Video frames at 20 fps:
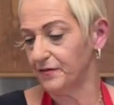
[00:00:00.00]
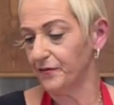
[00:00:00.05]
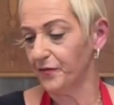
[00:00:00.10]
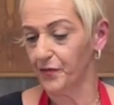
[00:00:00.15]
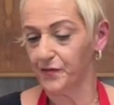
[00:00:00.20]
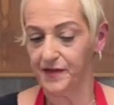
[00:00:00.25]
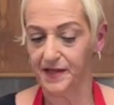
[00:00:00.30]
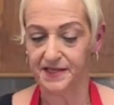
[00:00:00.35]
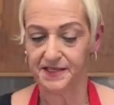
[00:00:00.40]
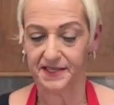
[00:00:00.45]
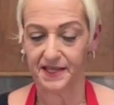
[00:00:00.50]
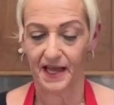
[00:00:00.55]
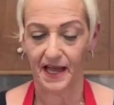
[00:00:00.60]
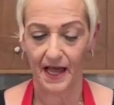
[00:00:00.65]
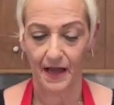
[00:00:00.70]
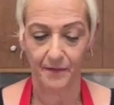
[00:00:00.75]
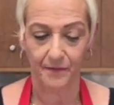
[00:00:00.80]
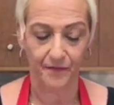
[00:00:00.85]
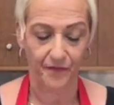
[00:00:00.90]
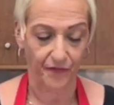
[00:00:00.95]
isn't it
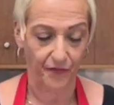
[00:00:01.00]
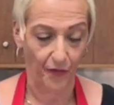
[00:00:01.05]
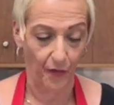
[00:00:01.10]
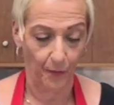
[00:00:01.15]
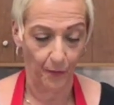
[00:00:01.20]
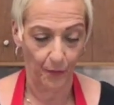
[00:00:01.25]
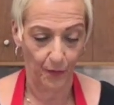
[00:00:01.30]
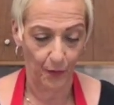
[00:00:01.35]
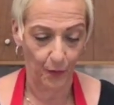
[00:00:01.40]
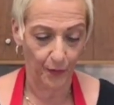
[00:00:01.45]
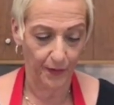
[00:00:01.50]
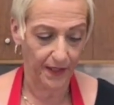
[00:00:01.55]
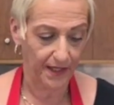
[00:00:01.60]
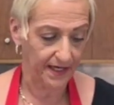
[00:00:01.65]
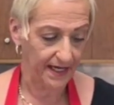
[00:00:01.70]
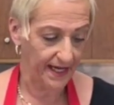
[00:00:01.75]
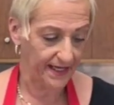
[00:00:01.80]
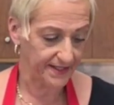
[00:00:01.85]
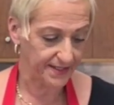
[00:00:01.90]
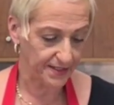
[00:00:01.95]
beautiful?
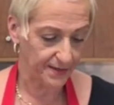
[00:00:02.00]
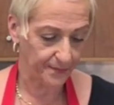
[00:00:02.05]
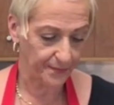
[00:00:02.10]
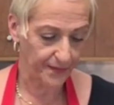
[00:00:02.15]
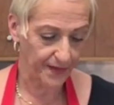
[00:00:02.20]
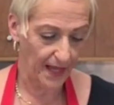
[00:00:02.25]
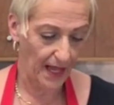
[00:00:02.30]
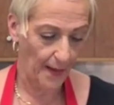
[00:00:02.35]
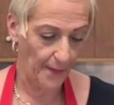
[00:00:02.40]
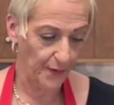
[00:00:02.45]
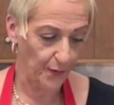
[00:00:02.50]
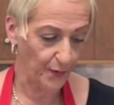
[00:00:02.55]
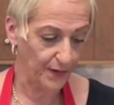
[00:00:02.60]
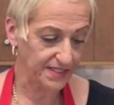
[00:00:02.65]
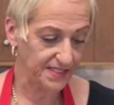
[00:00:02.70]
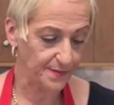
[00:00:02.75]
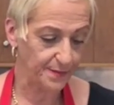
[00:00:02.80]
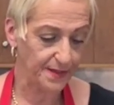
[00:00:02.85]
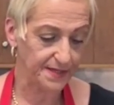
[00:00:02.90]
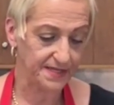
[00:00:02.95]
Is my inspiration
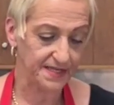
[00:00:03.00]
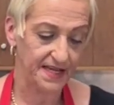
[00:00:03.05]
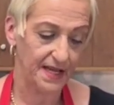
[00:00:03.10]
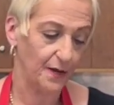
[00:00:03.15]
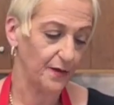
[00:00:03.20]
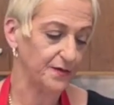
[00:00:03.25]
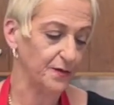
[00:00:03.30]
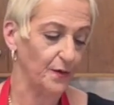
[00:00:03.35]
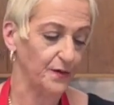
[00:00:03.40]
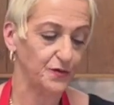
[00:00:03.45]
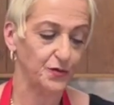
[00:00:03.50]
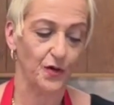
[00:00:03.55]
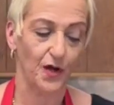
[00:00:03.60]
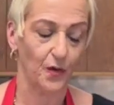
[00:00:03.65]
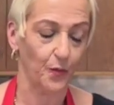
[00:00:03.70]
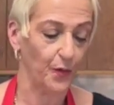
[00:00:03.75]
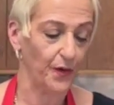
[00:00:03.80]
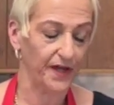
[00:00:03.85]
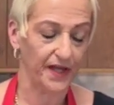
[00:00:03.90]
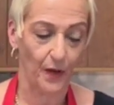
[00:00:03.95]
for this came
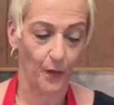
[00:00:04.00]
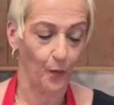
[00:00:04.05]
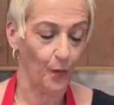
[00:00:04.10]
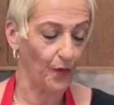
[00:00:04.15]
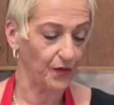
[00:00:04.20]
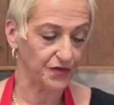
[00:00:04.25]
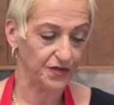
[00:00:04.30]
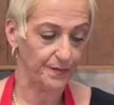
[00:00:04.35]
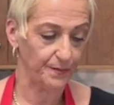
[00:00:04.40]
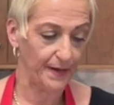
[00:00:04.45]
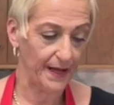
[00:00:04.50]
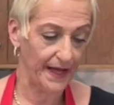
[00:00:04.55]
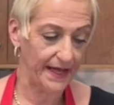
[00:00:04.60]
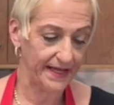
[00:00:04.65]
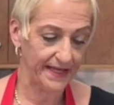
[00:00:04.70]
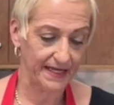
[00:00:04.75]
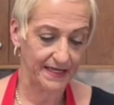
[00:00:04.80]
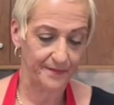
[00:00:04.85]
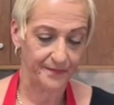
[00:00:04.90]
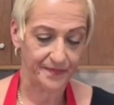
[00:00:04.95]
from looking
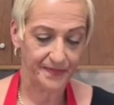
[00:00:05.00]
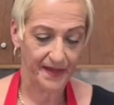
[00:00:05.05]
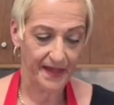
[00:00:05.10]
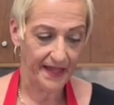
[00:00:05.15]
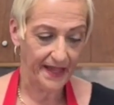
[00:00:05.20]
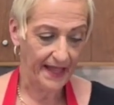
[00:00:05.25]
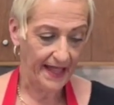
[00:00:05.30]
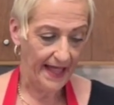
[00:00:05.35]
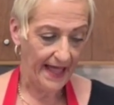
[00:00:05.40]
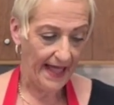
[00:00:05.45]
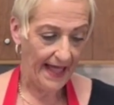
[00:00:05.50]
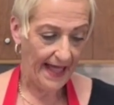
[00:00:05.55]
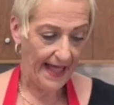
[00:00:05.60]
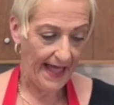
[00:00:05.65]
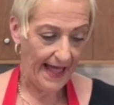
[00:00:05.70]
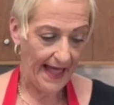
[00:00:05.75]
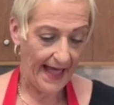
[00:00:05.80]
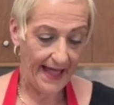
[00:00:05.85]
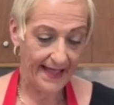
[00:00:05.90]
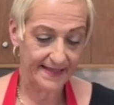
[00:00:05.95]
at the
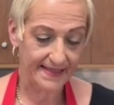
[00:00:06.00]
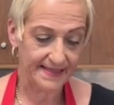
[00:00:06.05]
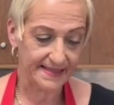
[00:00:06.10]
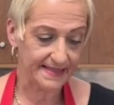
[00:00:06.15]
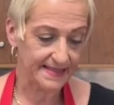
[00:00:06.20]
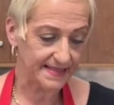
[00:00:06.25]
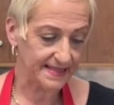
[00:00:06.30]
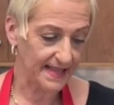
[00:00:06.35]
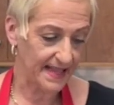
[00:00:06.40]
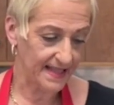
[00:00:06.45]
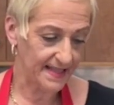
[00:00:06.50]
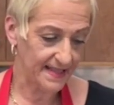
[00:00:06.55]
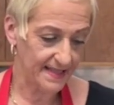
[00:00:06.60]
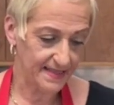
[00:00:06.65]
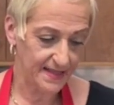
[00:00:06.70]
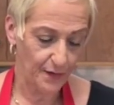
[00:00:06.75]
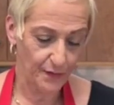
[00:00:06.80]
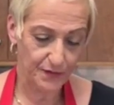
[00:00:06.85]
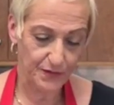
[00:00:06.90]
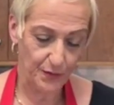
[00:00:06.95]
recipes in here, because I was trying to
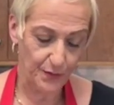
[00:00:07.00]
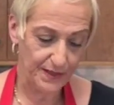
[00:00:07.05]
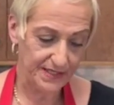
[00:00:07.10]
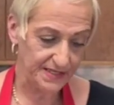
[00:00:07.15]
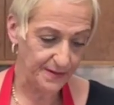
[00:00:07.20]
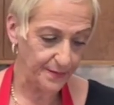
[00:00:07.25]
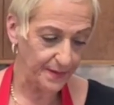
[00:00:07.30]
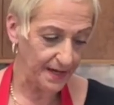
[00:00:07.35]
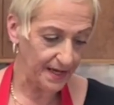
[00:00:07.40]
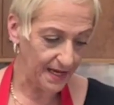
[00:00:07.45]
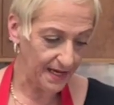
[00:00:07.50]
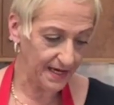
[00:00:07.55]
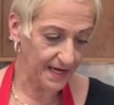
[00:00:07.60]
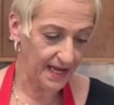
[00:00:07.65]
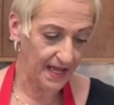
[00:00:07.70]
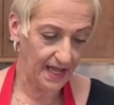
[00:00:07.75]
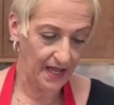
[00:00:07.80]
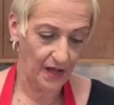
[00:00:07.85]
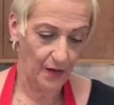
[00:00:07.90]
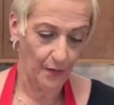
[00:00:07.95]
work out what to make,
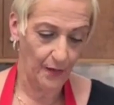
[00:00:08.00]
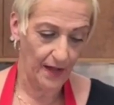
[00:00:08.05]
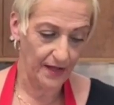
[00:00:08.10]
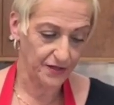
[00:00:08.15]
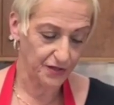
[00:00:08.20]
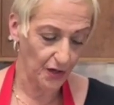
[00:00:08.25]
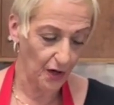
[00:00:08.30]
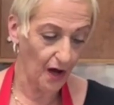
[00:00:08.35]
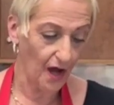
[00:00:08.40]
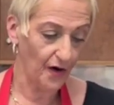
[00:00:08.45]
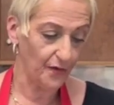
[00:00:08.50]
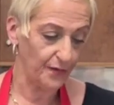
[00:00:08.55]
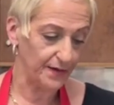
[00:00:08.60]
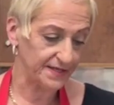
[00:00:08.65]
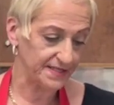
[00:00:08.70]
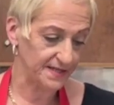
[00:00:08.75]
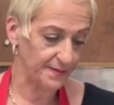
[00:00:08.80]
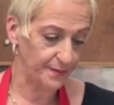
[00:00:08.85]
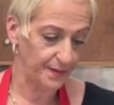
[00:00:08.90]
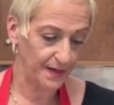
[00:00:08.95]

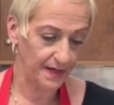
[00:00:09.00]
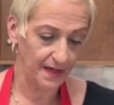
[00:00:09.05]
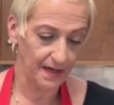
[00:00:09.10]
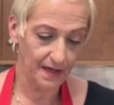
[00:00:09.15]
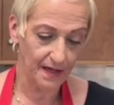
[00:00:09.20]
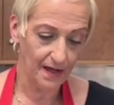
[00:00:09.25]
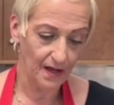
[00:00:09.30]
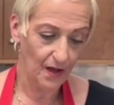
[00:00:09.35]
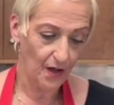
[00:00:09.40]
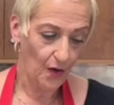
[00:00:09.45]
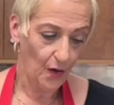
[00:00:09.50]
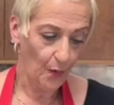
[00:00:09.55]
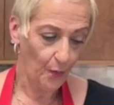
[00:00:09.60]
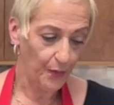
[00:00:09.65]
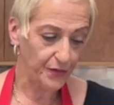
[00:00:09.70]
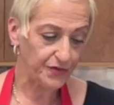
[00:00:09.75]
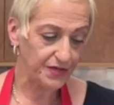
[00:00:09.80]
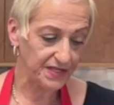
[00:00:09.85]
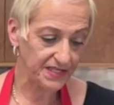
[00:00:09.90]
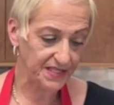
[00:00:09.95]
and there
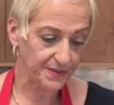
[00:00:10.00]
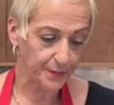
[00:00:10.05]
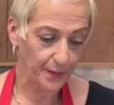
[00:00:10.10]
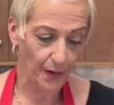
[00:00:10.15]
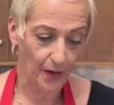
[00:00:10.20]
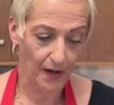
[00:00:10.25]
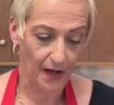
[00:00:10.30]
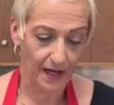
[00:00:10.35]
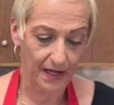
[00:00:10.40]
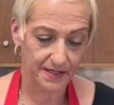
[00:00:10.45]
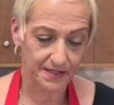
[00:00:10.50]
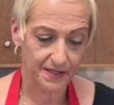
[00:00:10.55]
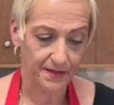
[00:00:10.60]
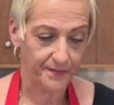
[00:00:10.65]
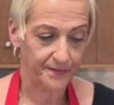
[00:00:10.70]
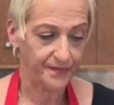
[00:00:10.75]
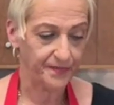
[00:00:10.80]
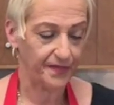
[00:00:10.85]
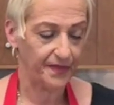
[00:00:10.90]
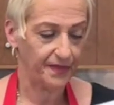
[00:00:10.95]
was a recipe in
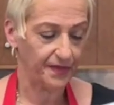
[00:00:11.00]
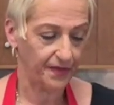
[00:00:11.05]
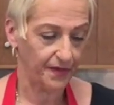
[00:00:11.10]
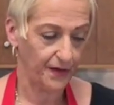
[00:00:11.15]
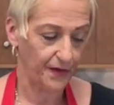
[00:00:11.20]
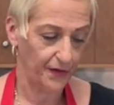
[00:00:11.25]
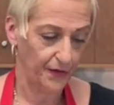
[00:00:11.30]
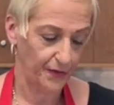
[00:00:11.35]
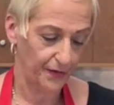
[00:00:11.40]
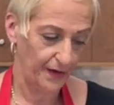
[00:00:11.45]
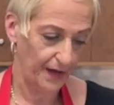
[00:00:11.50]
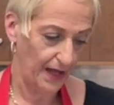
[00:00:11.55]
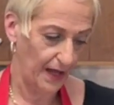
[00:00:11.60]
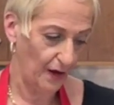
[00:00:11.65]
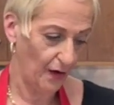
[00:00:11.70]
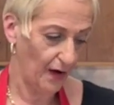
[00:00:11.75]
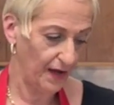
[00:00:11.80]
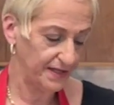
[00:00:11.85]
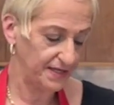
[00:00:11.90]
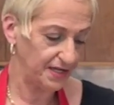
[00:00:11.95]
here, a Thai
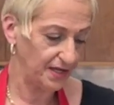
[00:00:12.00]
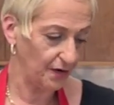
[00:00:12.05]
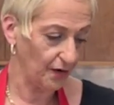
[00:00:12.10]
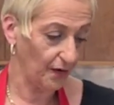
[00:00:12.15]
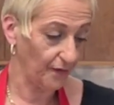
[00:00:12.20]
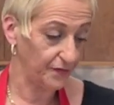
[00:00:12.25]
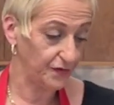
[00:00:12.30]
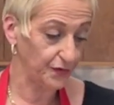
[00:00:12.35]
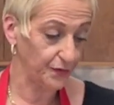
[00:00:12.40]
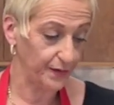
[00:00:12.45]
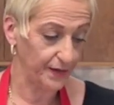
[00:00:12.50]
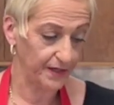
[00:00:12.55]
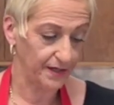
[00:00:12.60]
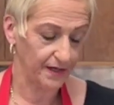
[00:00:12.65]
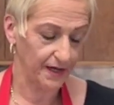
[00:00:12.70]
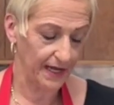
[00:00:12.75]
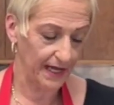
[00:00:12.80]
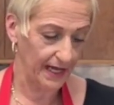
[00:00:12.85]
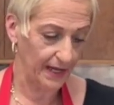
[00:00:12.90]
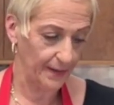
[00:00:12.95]
recipe,
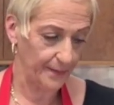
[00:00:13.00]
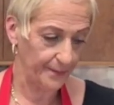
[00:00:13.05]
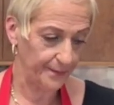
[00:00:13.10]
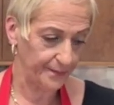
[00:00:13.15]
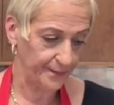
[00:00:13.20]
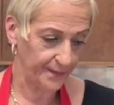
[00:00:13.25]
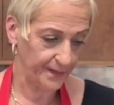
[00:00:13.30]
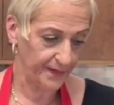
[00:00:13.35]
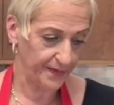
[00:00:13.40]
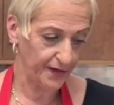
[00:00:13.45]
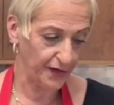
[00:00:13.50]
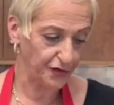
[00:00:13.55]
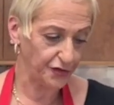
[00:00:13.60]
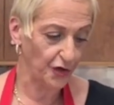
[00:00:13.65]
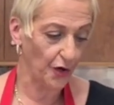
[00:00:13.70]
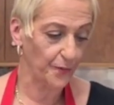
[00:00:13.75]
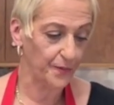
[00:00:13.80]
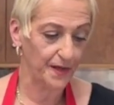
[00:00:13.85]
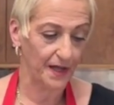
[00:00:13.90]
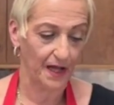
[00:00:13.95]
which inspired
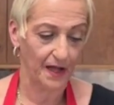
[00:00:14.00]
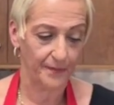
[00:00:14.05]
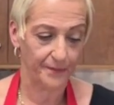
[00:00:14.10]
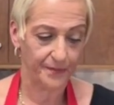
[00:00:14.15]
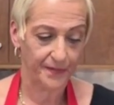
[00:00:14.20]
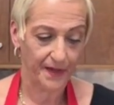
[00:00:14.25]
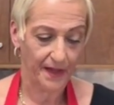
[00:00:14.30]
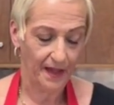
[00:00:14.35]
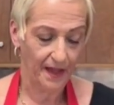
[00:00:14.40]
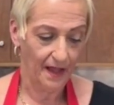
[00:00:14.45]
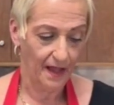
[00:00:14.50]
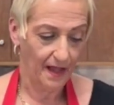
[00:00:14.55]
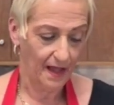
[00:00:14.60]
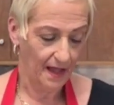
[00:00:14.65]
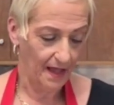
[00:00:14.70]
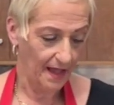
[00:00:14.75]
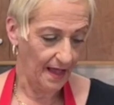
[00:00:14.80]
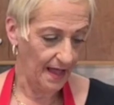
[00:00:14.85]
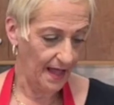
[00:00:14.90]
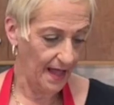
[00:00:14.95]
the
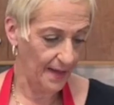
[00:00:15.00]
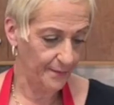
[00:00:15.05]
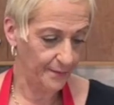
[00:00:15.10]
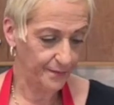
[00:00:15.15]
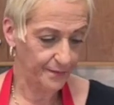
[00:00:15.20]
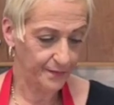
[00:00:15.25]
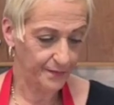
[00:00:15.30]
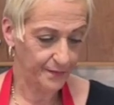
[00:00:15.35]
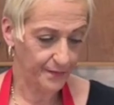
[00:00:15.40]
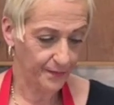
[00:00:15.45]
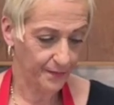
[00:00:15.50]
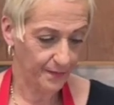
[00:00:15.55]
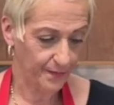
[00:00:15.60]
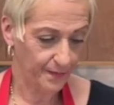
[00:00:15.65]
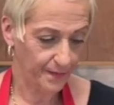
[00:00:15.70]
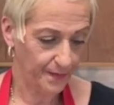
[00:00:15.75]
idea of doing